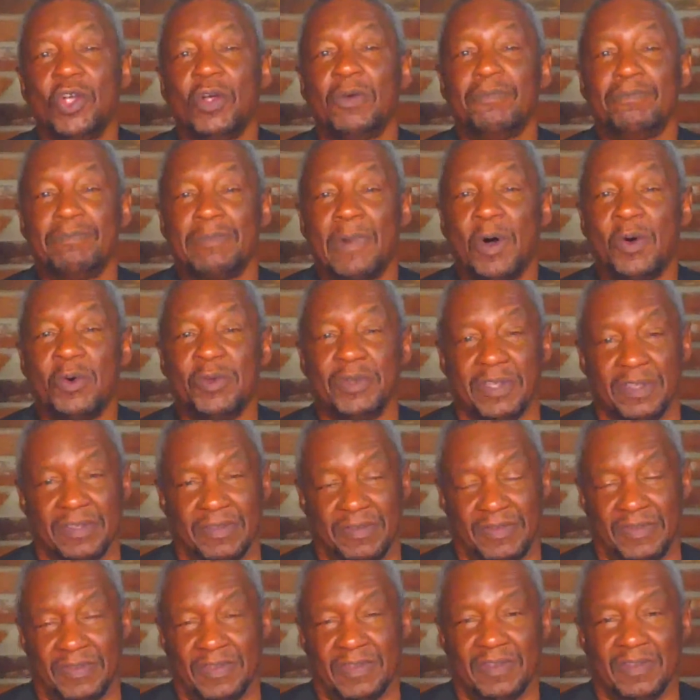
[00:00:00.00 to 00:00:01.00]
motive,
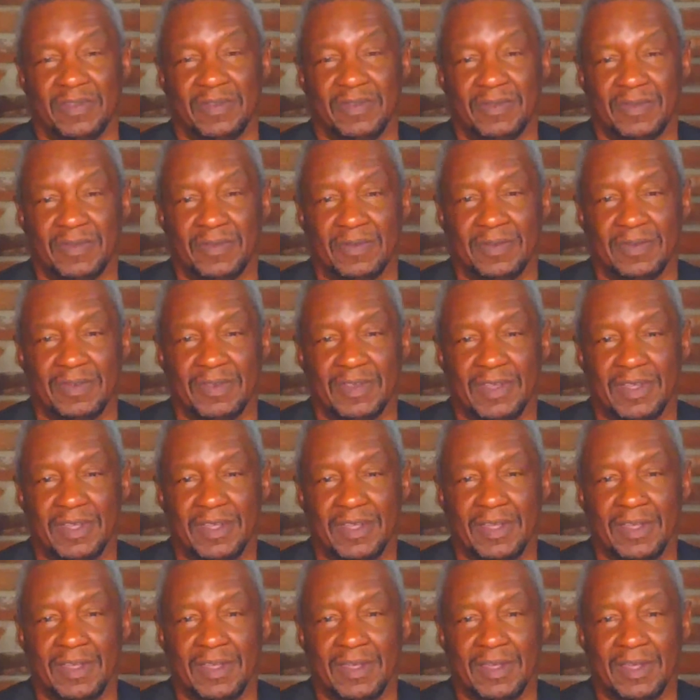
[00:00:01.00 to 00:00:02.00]

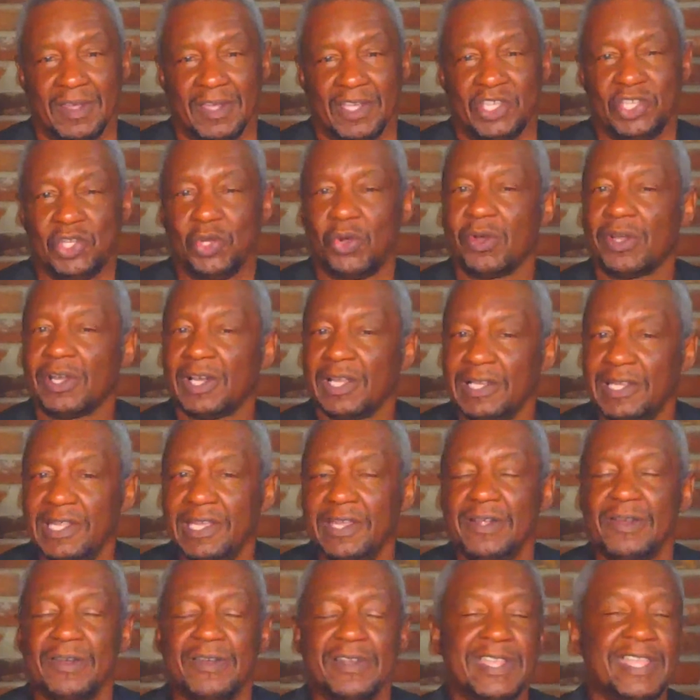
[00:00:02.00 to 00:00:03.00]
your
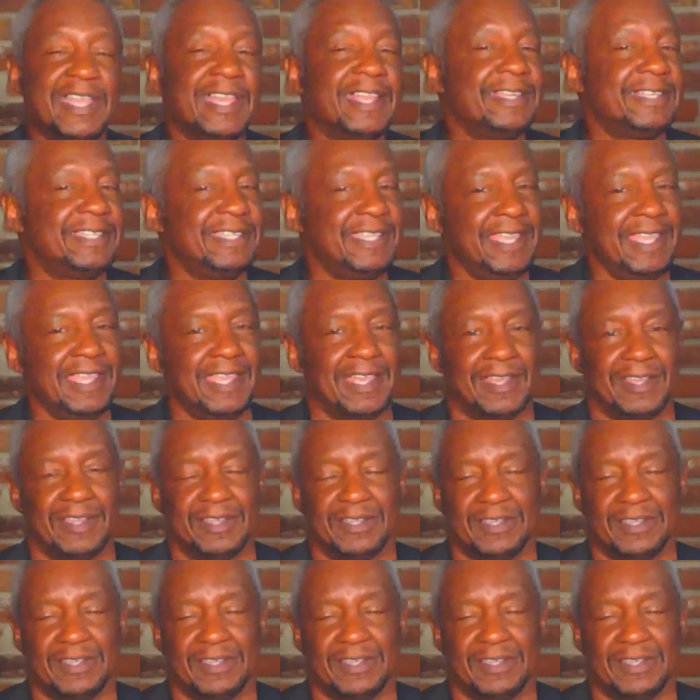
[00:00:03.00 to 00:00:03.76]
clear intent,